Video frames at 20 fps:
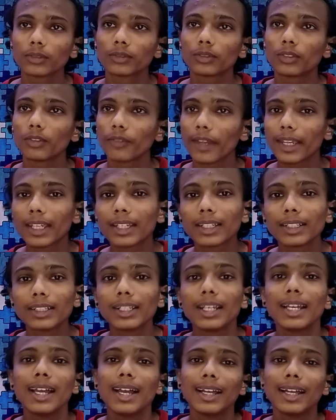vehicle
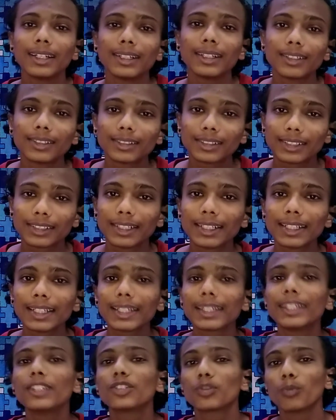skidding
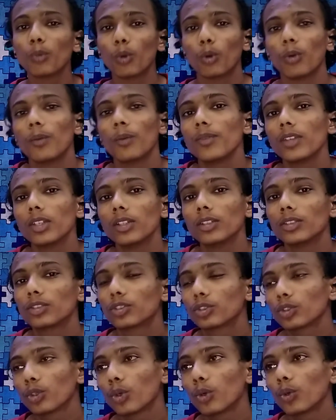is more.
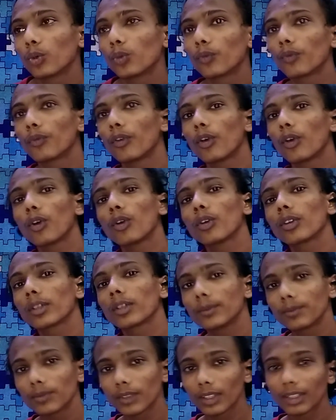So for
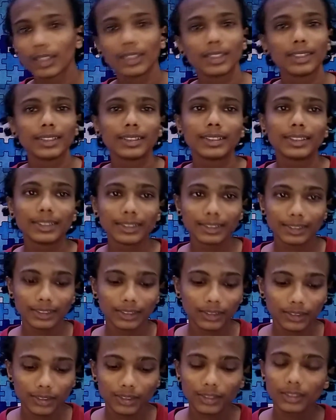
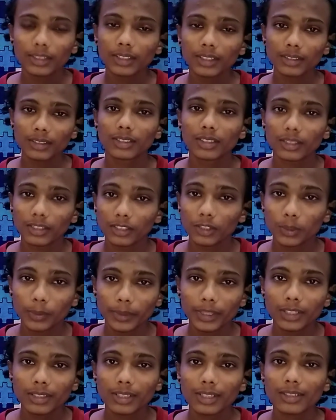this the
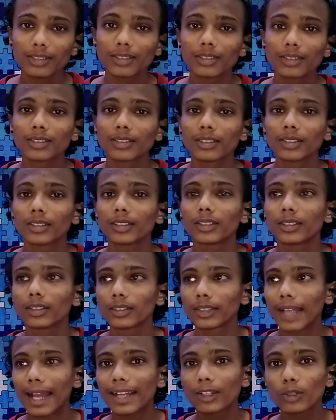speed sensors
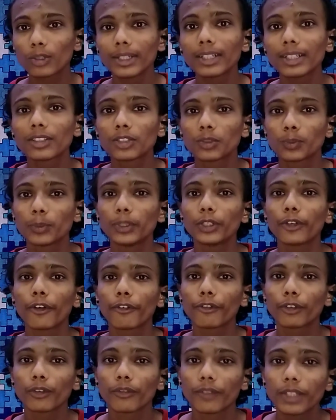calculate the speed
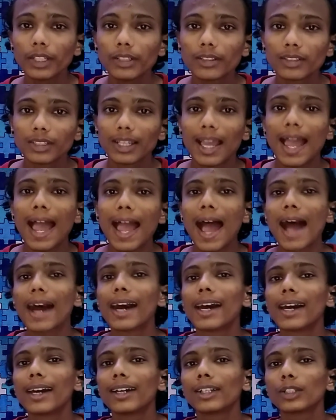of your wheels
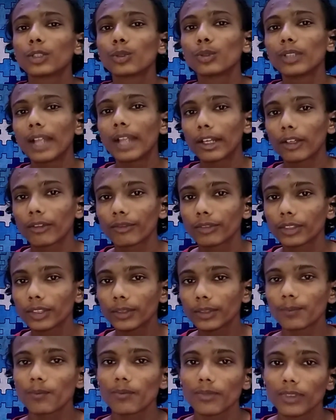to that of the
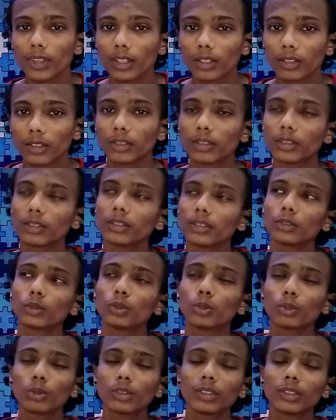
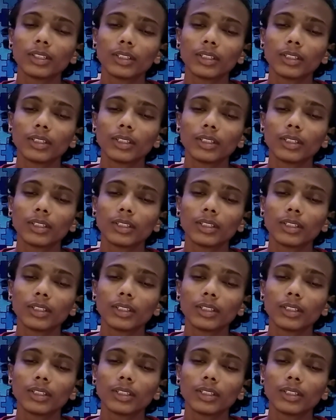to